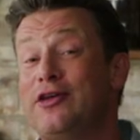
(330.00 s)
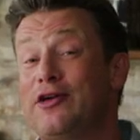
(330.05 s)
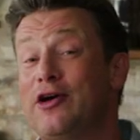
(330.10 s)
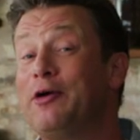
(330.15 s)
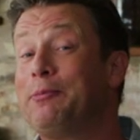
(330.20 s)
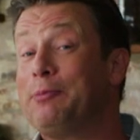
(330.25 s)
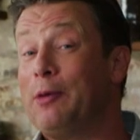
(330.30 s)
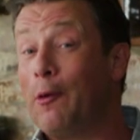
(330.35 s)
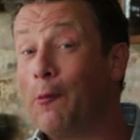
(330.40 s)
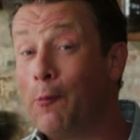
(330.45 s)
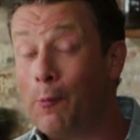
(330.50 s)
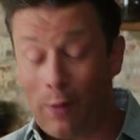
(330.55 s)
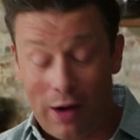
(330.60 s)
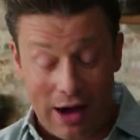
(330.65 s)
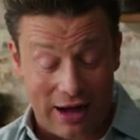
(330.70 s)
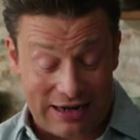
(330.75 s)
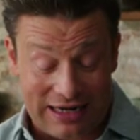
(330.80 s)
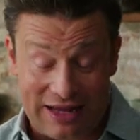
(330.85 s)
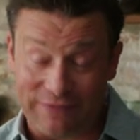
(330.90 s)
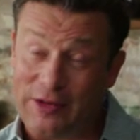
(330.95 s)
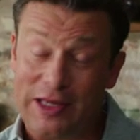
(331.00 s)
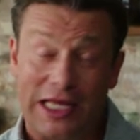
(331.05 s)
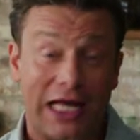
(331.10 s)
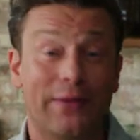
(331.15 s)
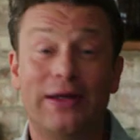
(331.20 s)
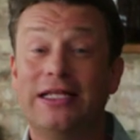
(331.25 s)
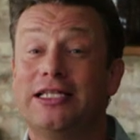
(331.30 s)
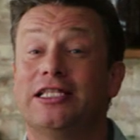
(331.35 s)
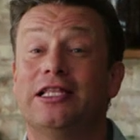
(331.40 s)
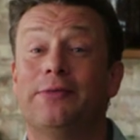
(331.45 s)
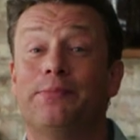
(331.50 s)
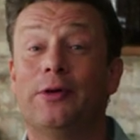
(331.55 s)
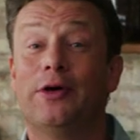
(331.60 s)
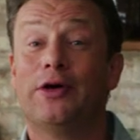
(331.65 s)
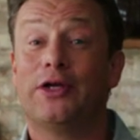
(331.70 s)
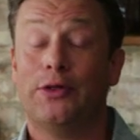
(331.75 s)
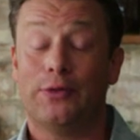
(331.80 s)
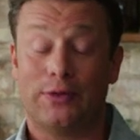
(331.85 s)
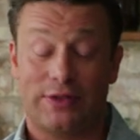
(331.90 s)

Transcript: new cookbook one. If you go into the book,